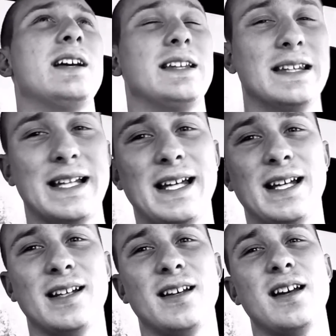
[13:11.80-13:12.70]

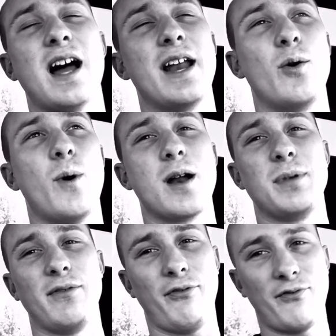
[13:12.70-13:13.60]
lean. I don't want to
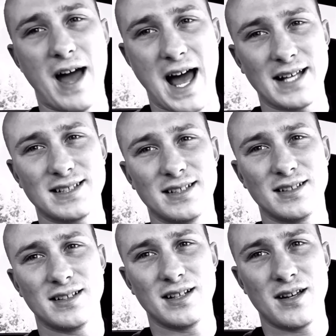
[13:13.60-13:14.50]
be fat,
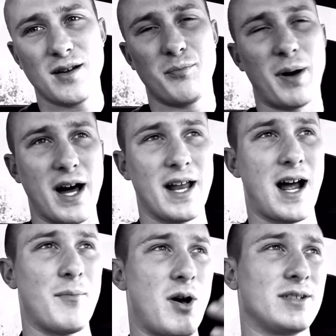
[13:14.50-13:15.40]
but
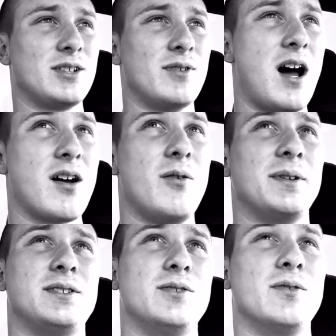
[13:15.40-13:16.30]
I'm also not
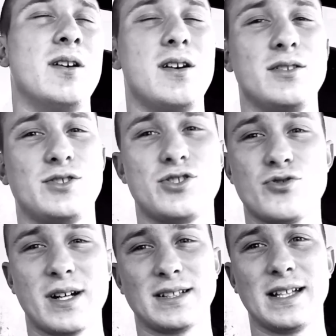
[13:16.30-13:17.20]
going to
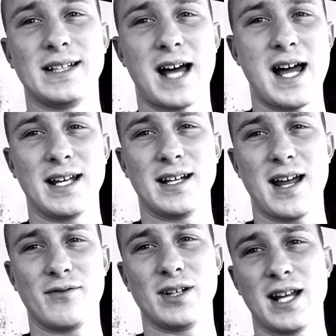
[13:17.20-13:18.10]
strictly diet
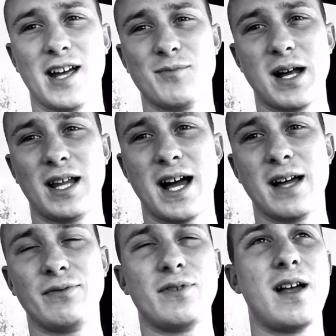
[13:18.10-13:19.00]
every day of my
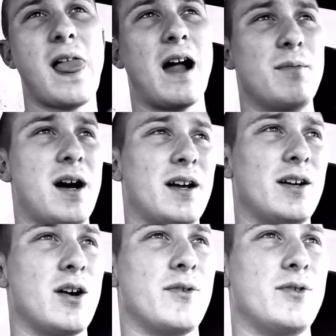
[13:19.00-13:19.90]
life. I'm not
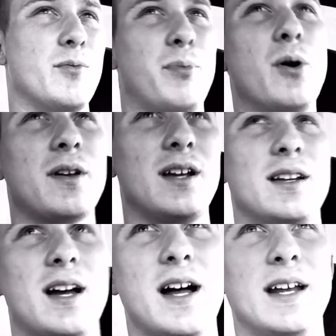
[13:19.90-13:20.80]
going to go through bulking
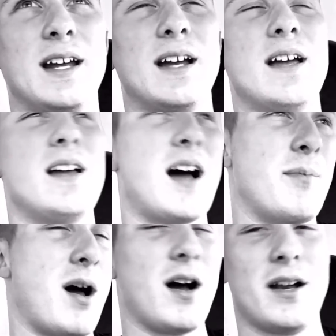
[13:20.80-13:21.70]
and cutting.
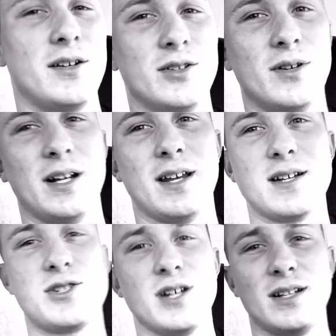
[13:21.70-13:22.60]
I'm not going to do any of
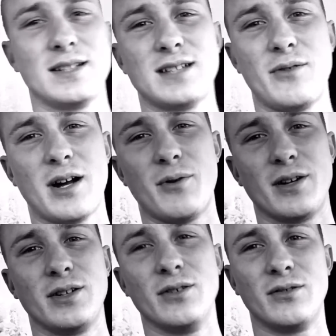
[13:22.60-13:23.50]
that shit. That's not what I
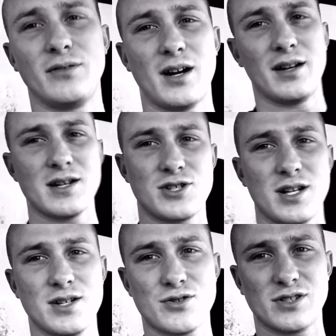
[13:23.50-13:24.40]
want to do. None of that
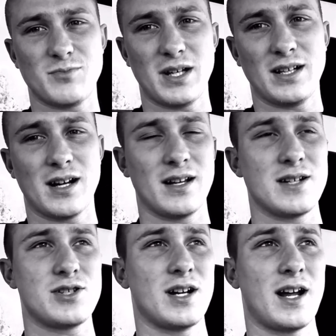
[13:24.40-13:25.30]
shit interests me. None of that shit